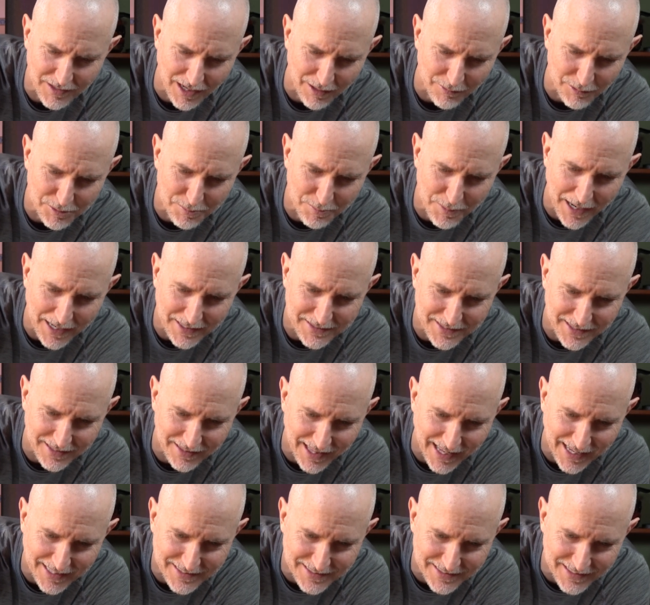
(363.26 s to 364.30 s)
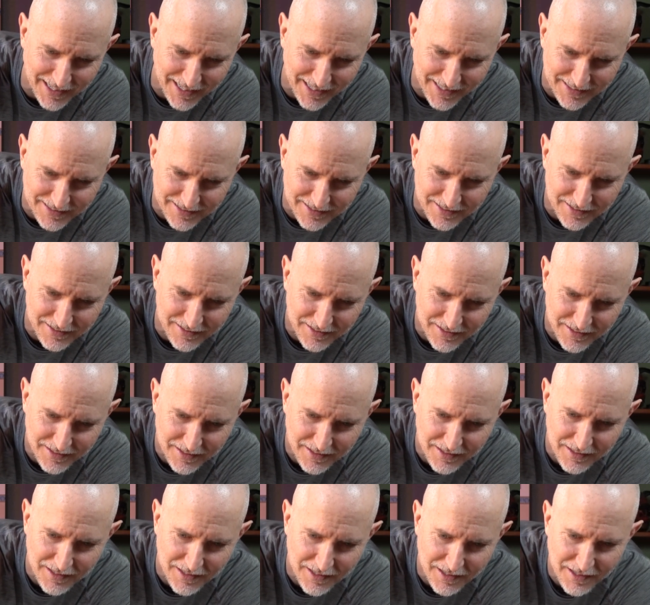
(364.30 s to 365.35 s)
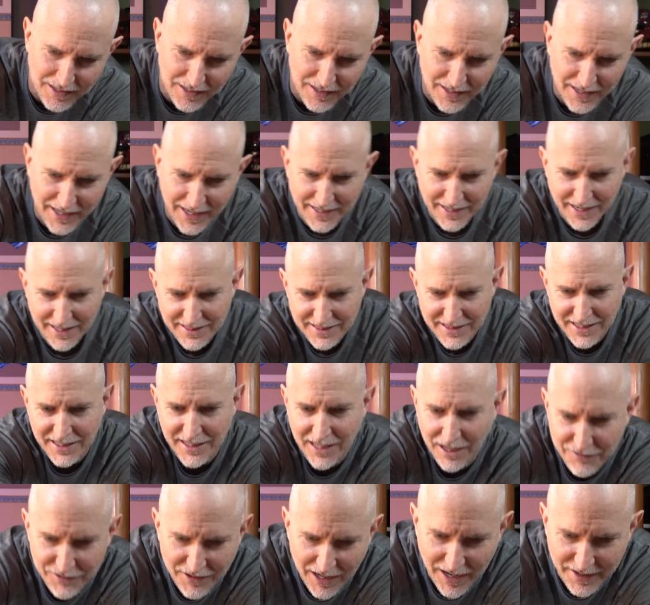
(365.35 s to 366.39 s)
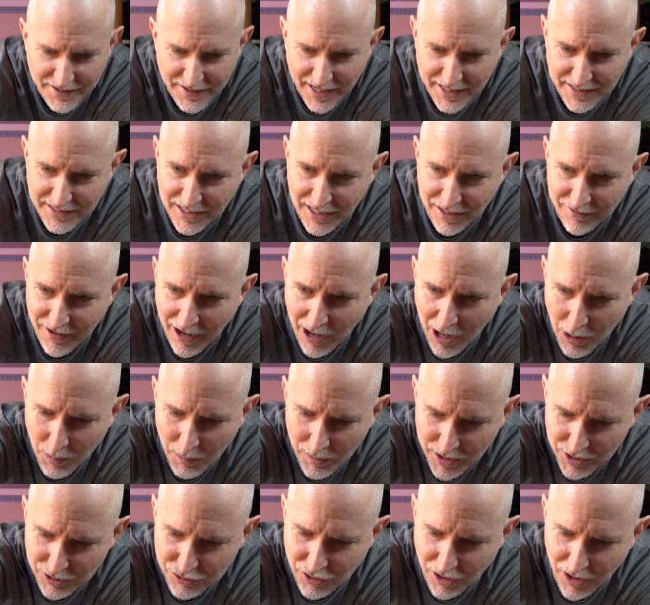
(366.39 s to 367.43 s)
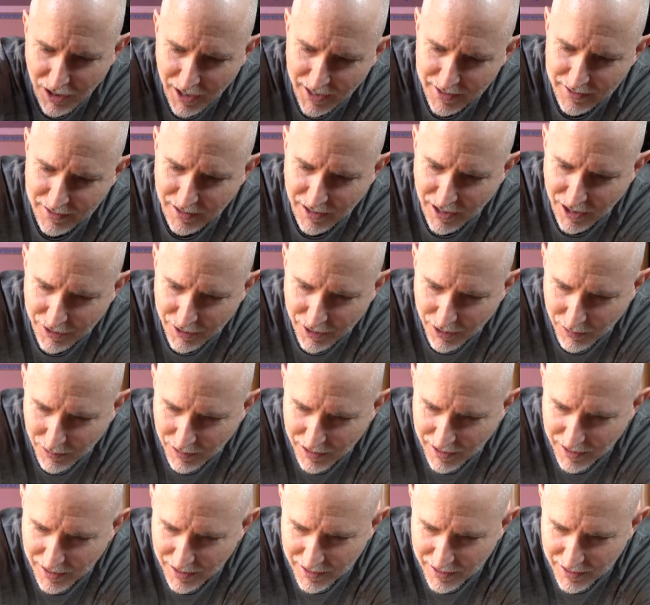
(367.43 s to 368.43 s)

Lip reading: was practicing last night, and I think I've got an idea of how I want to draw it, although